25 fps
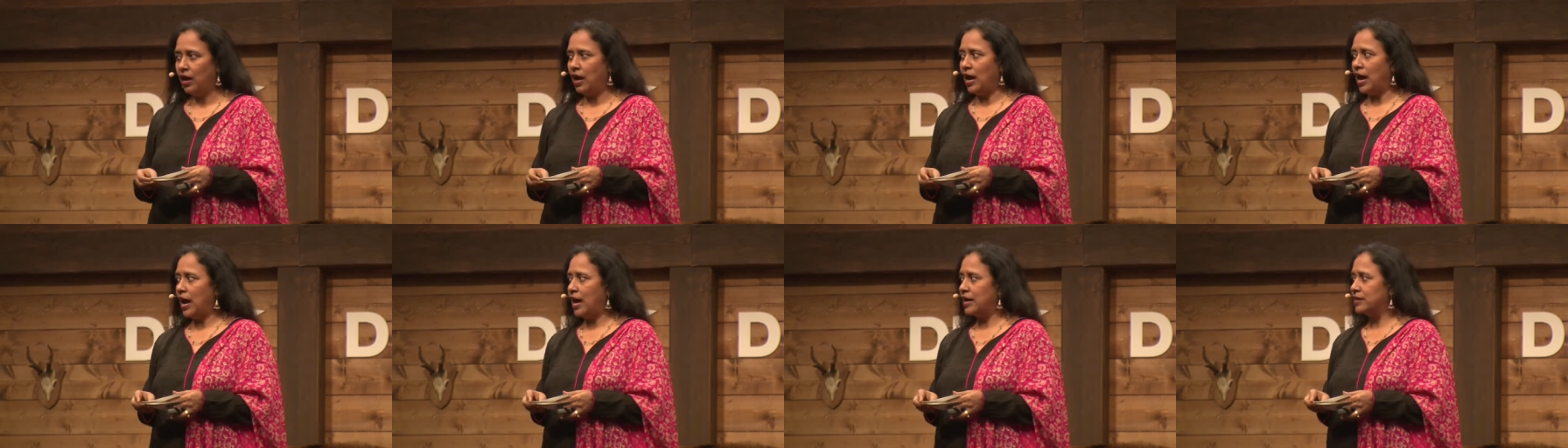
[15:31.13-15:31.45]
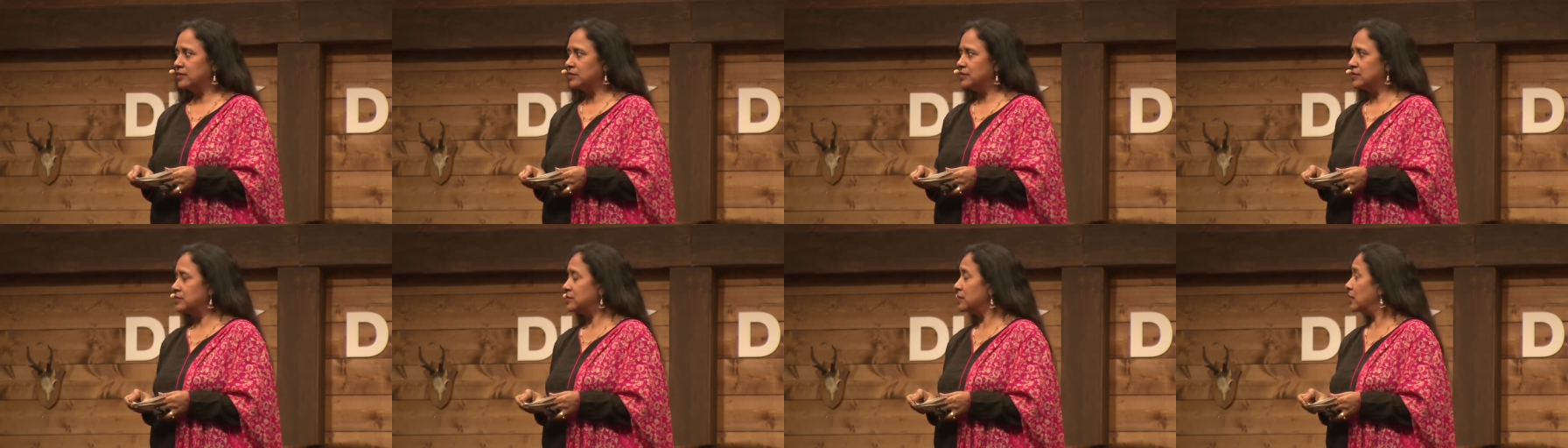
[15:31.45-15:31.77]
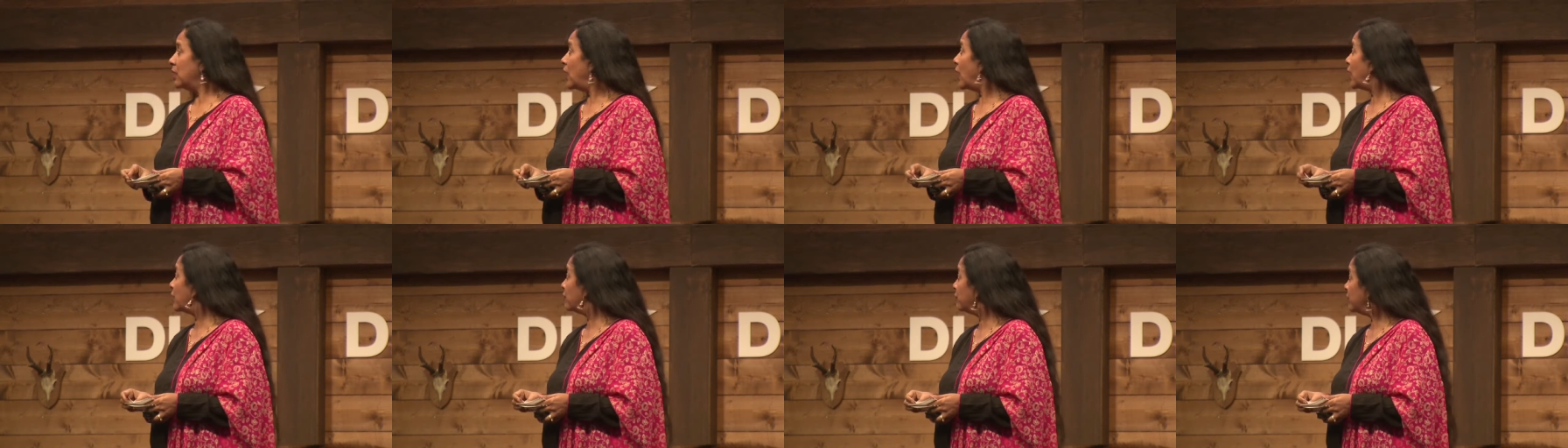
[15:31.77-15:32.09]
And uh,
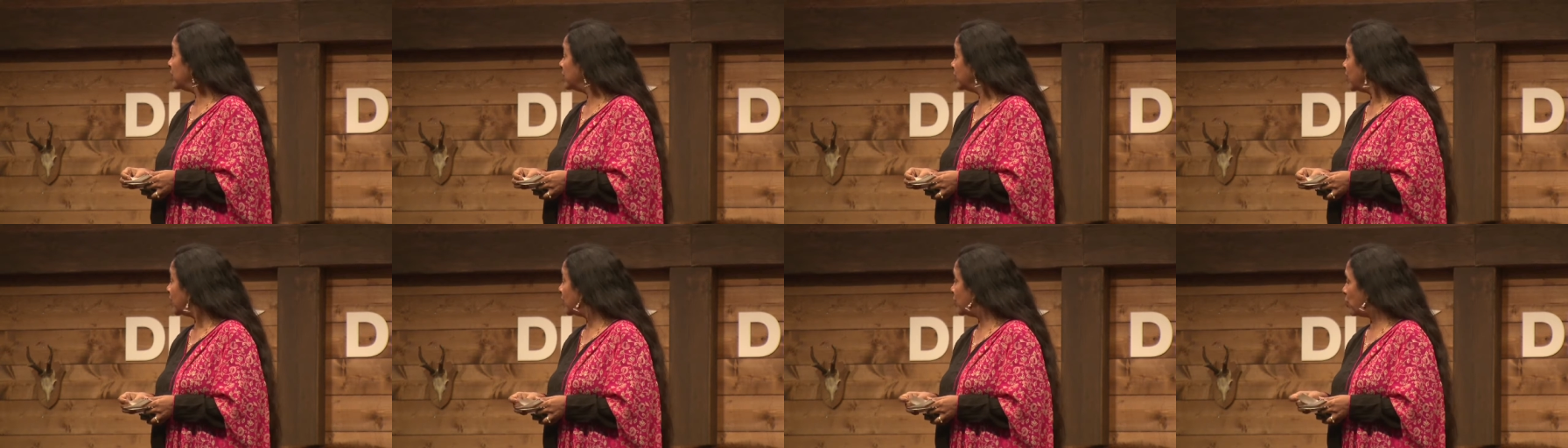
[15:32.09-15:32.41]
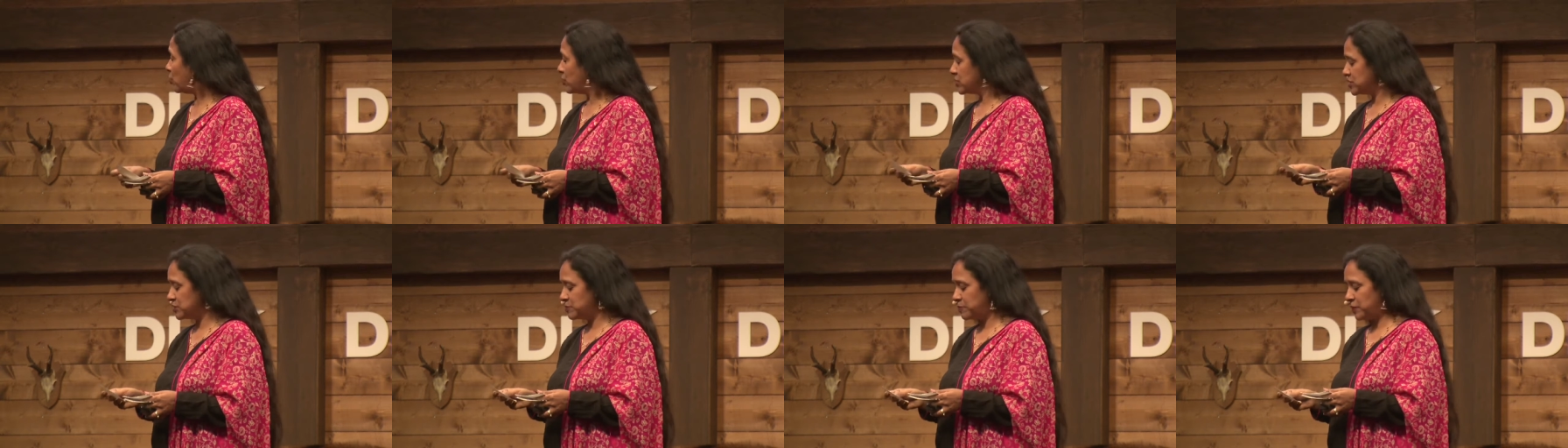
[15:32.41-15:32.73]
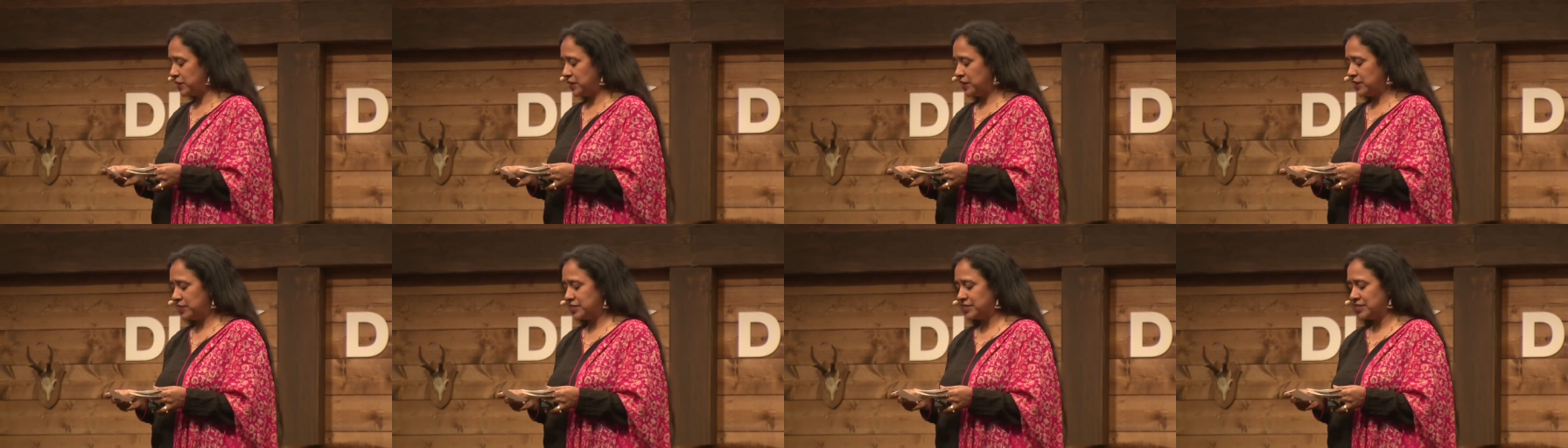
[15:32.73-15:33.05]
Aravind Eye
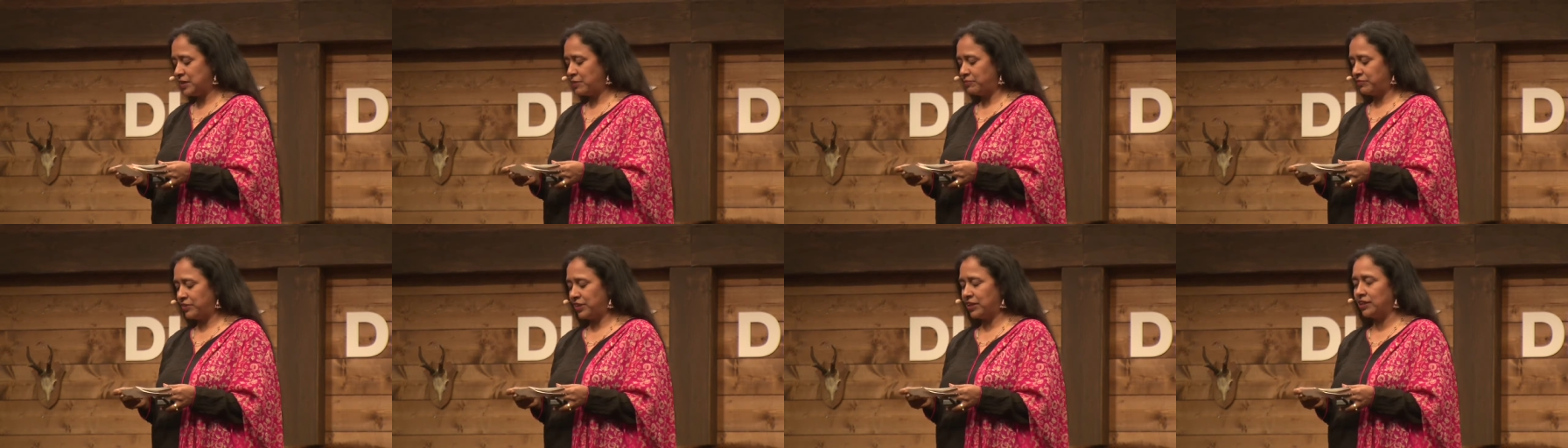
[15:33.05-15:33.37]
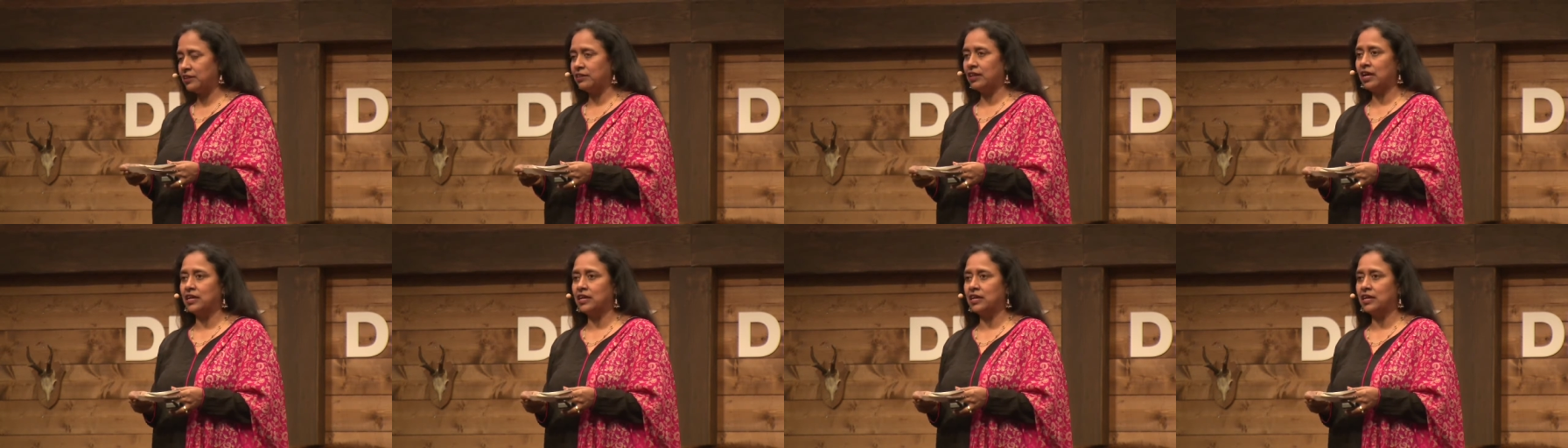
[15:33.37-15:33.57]
Hospital is something